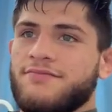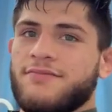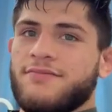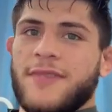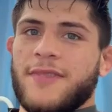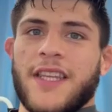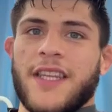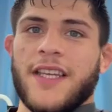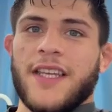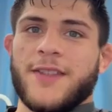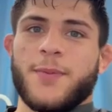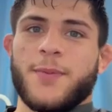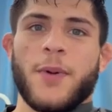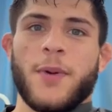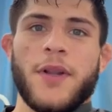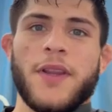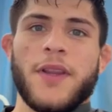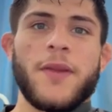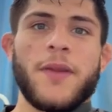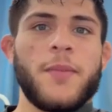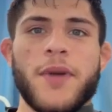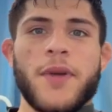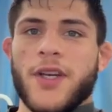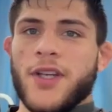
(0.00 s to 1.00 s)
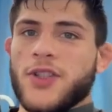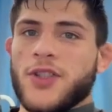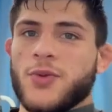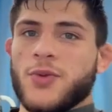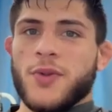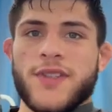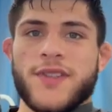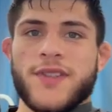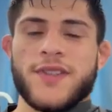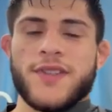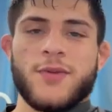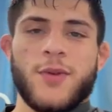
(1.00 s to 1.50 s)
probably the biggest
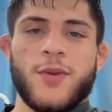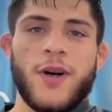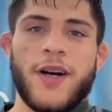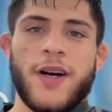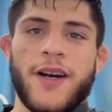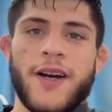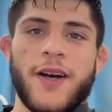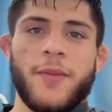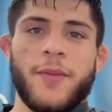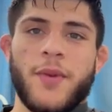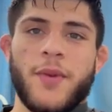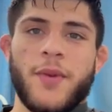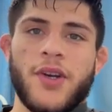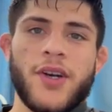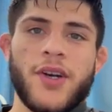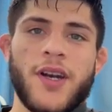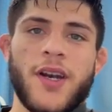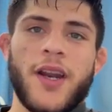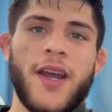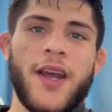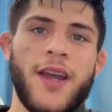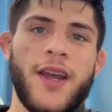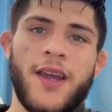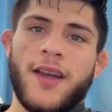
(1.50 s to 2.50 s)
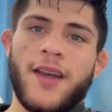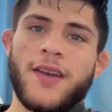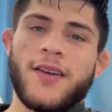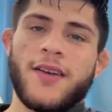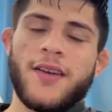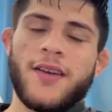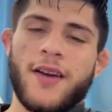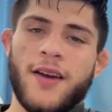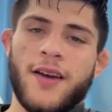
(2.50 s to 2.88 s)
reason why I'm here today.